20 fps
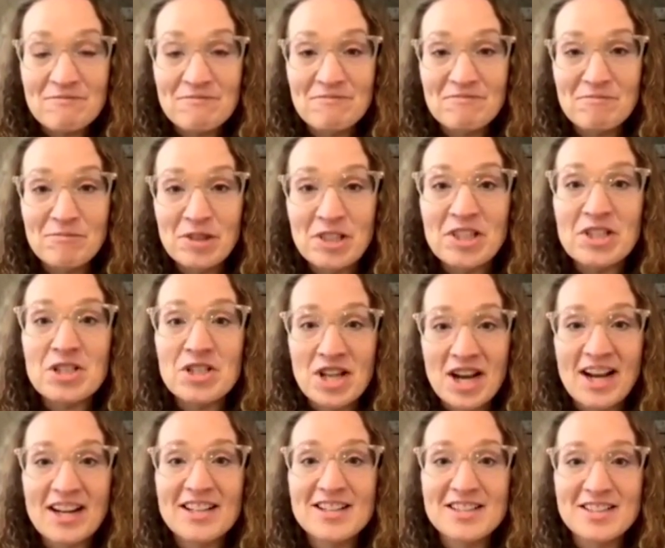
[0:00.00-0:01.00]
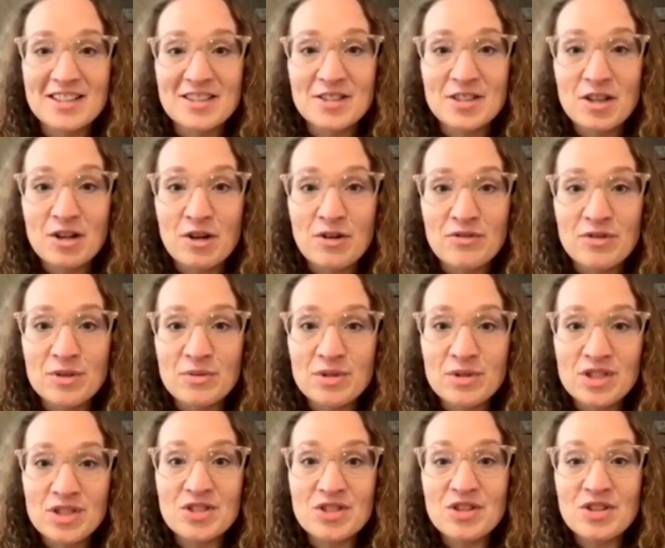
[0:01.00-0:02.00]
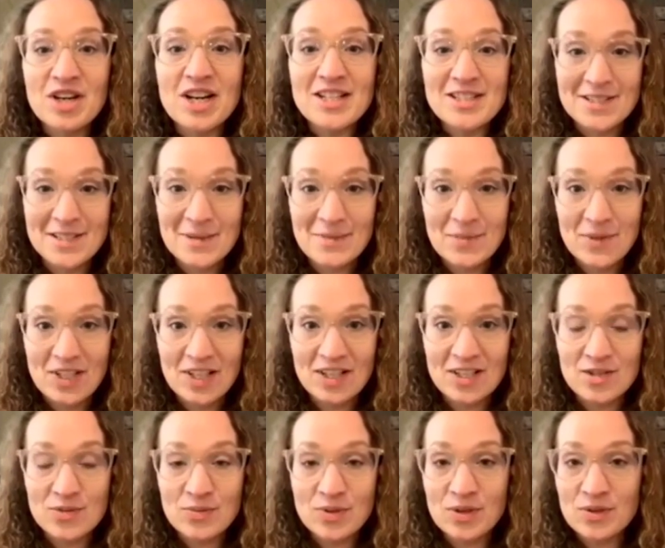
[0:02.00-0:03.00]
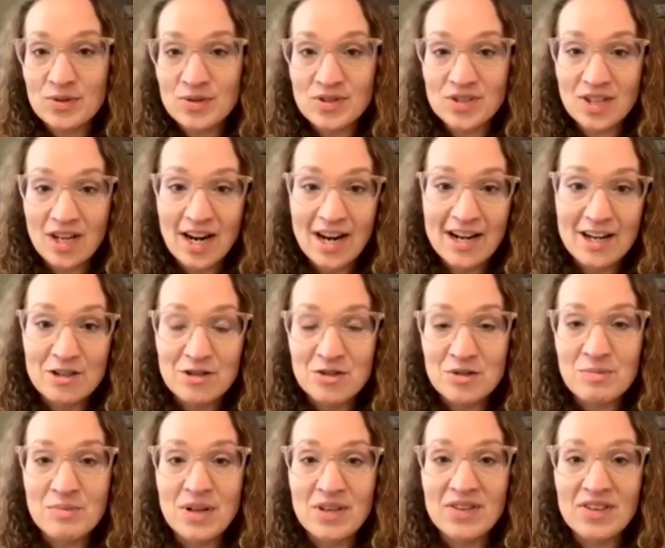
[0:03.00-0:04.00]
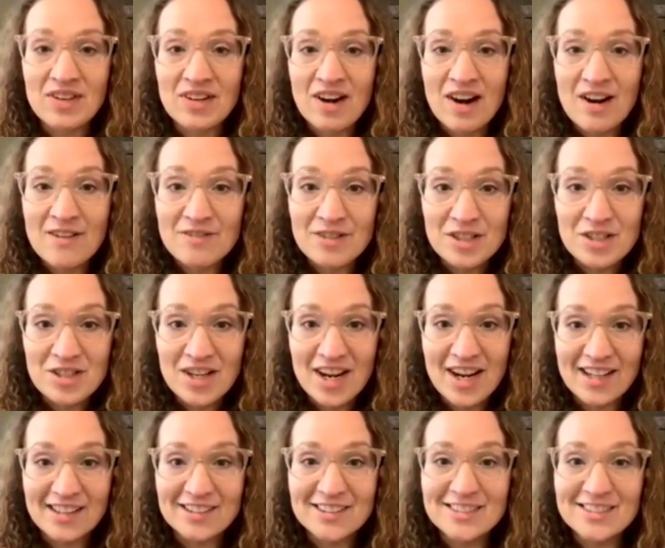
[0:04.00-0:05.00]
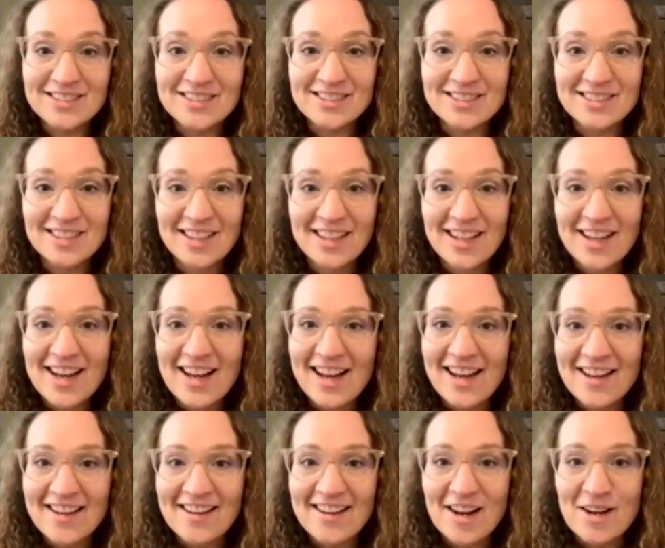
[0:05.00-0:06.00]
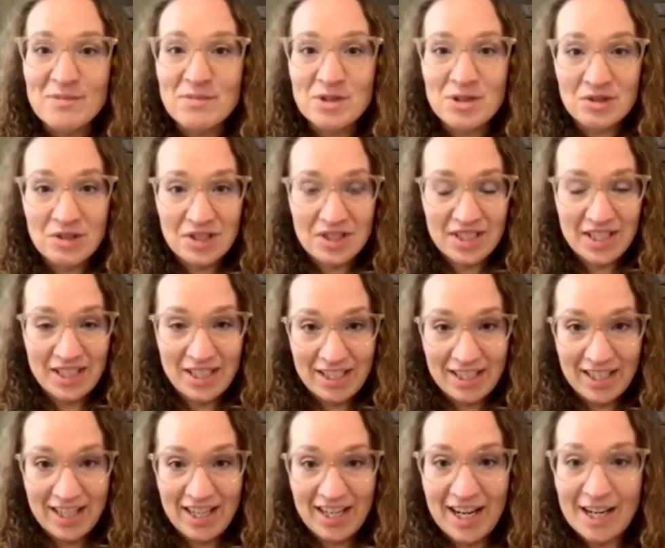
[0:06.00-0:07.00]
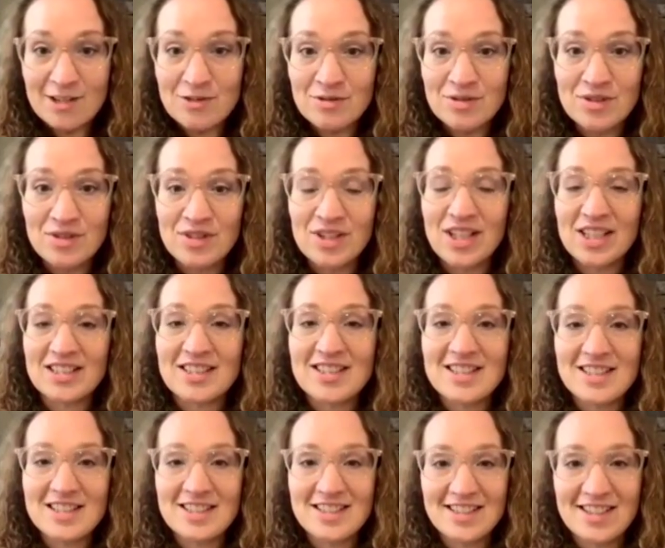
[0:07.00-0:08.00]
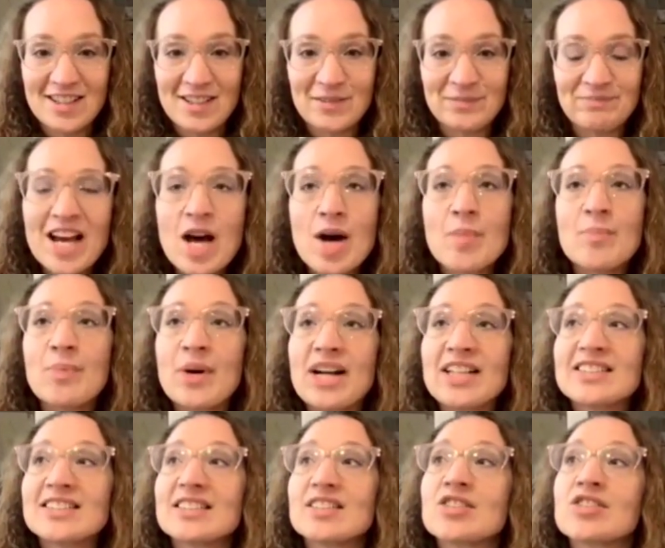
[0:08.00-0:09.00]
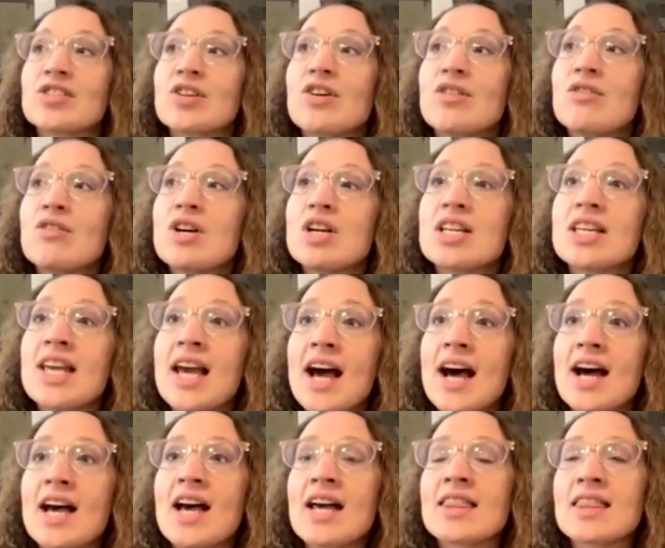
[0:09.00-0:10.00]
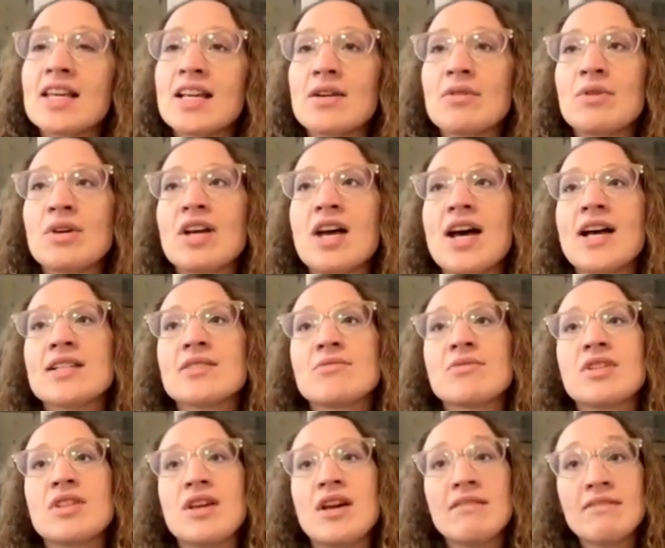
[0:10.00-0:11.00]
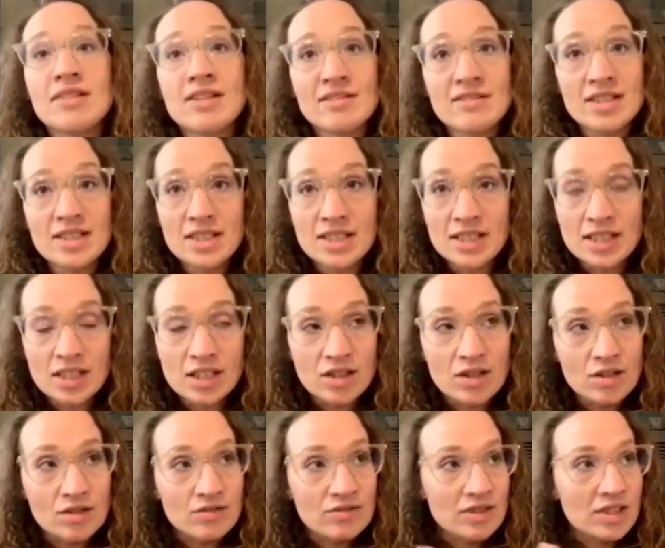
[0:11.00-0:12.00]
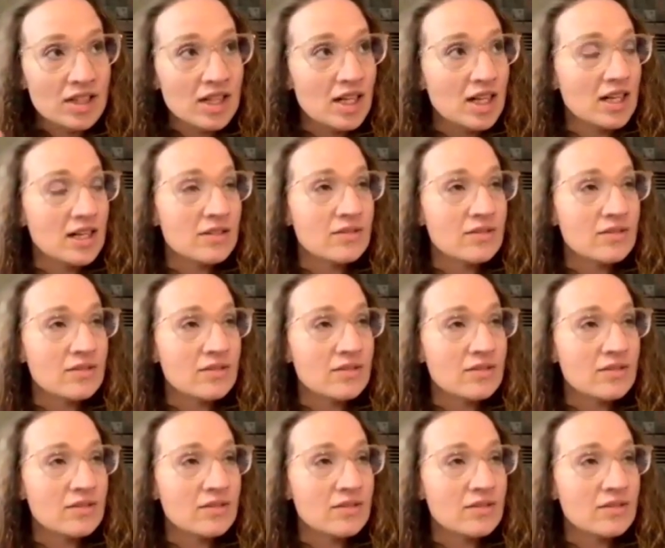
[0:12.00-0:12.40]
really chatted since COVID, which is crazy because we used to kind of do monthly coffee chats, and I'm so excited to connect with you again since then. But so, yeah, I think as with everyone, COVID kind of